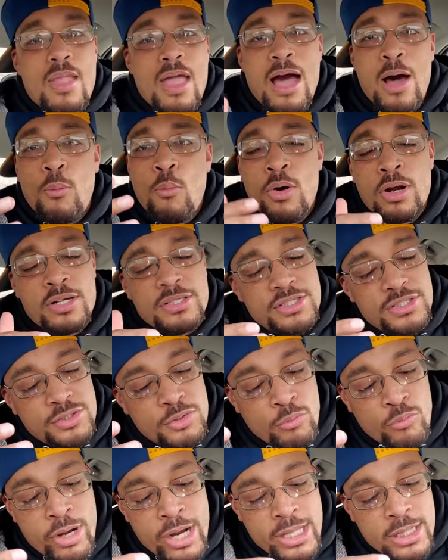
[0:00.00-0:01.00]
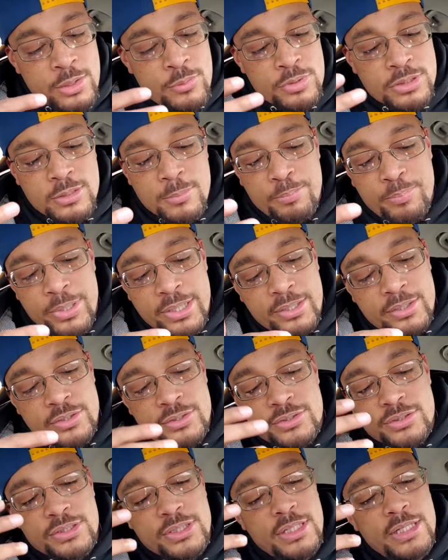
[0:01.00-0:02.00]
I wanted just the regular with the
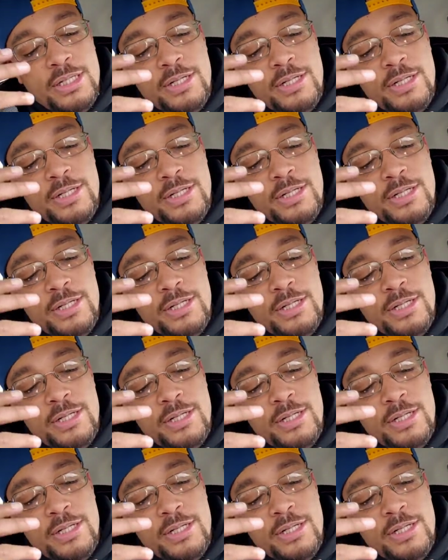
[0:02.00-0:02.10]
pickles,